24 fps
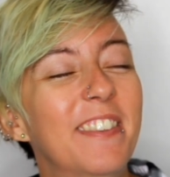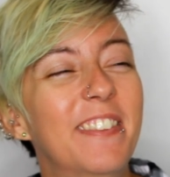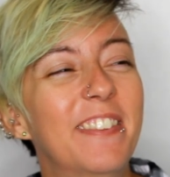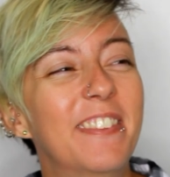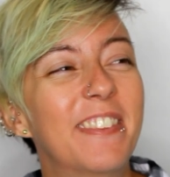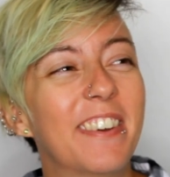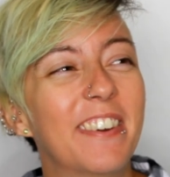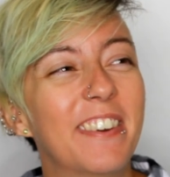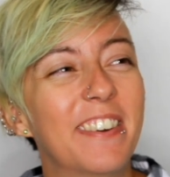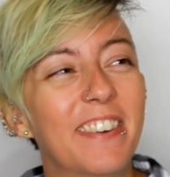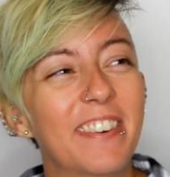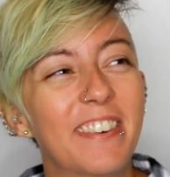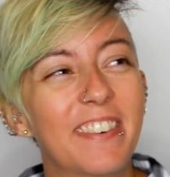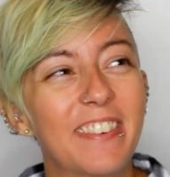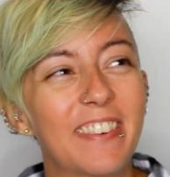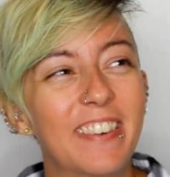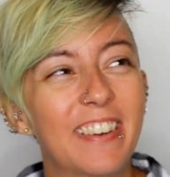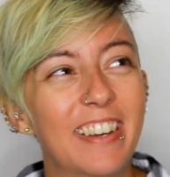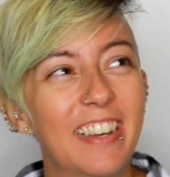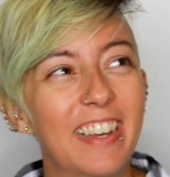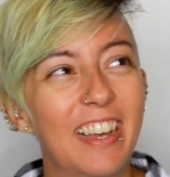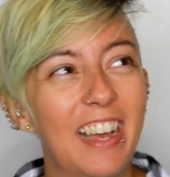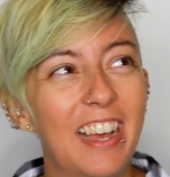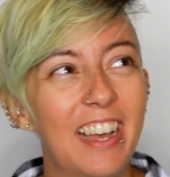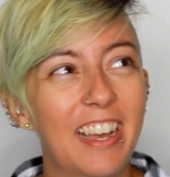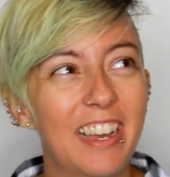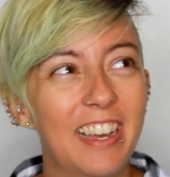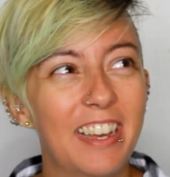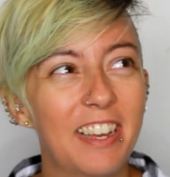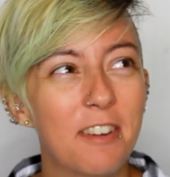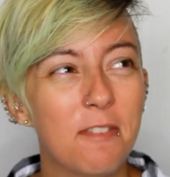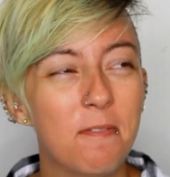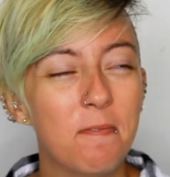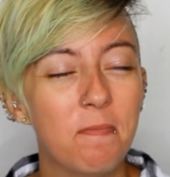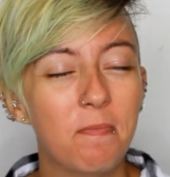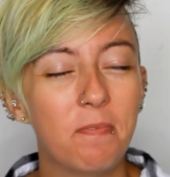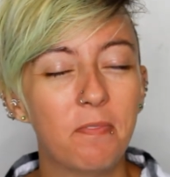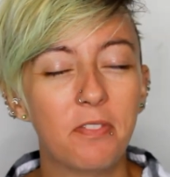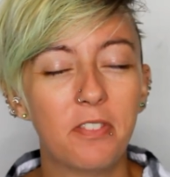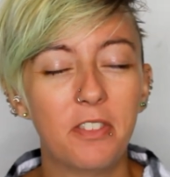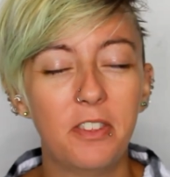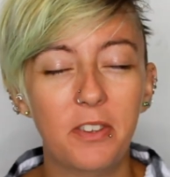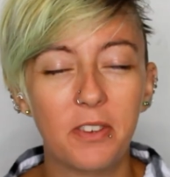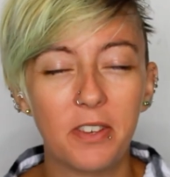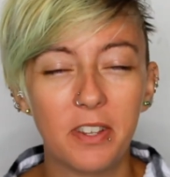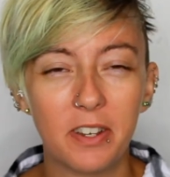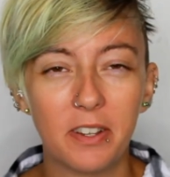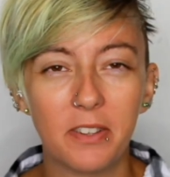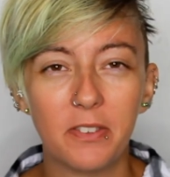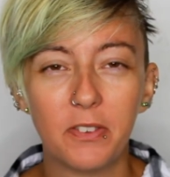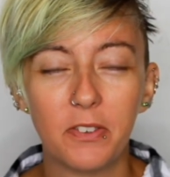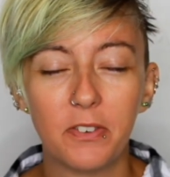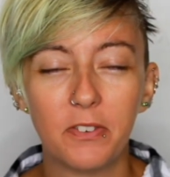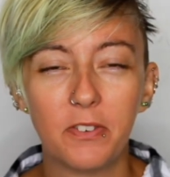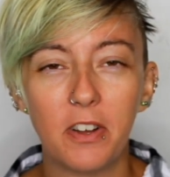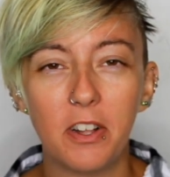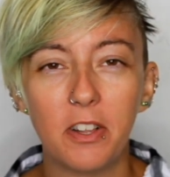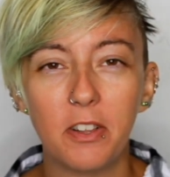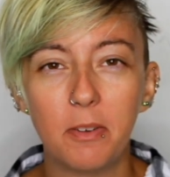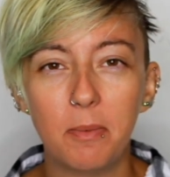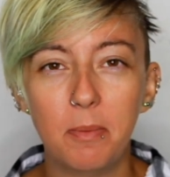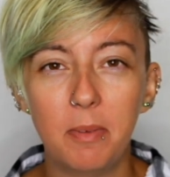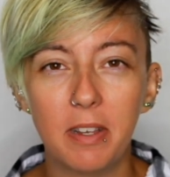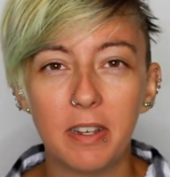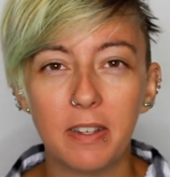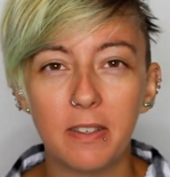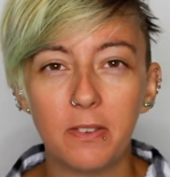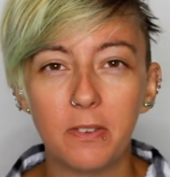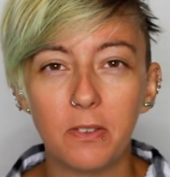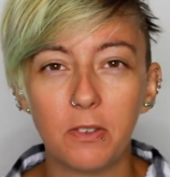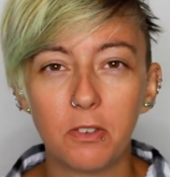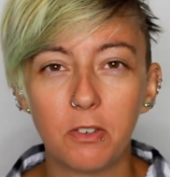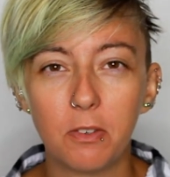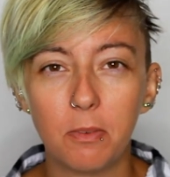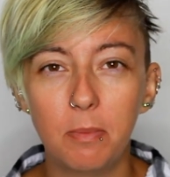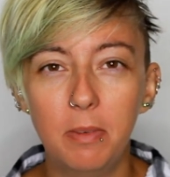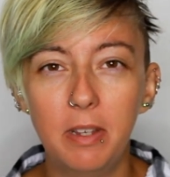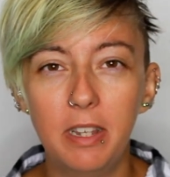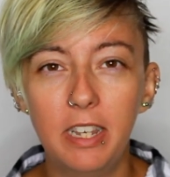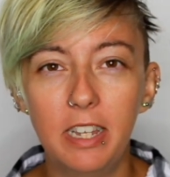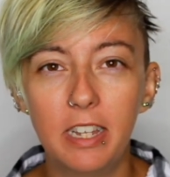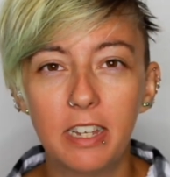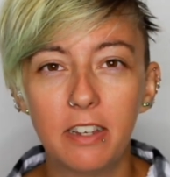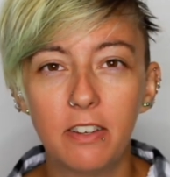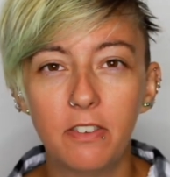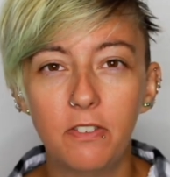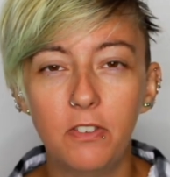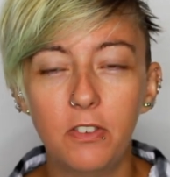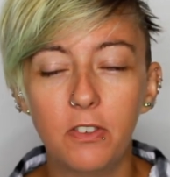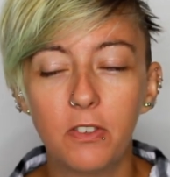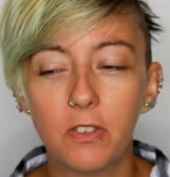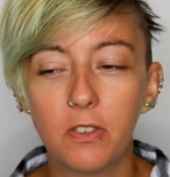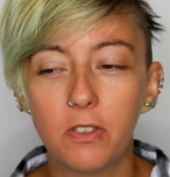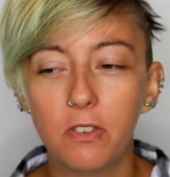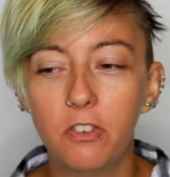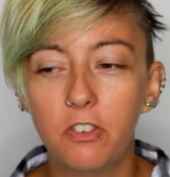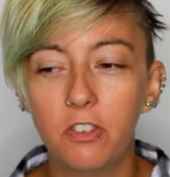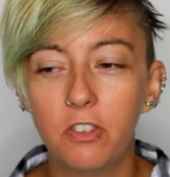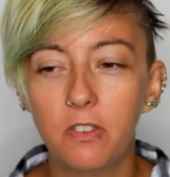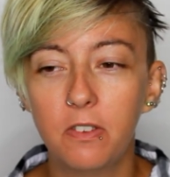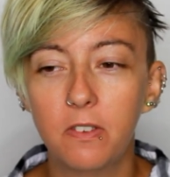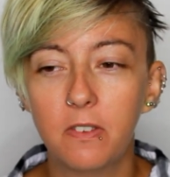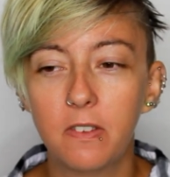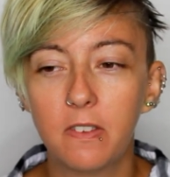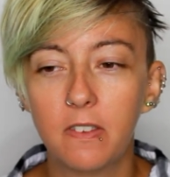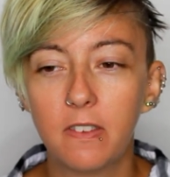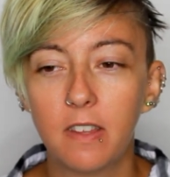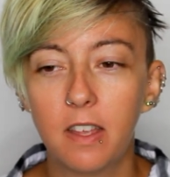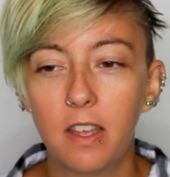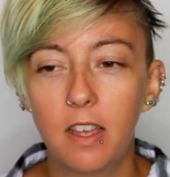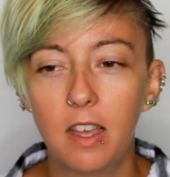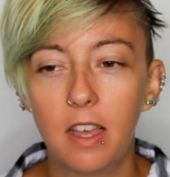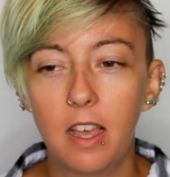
So uh, you can also follow me on social media if you so choose.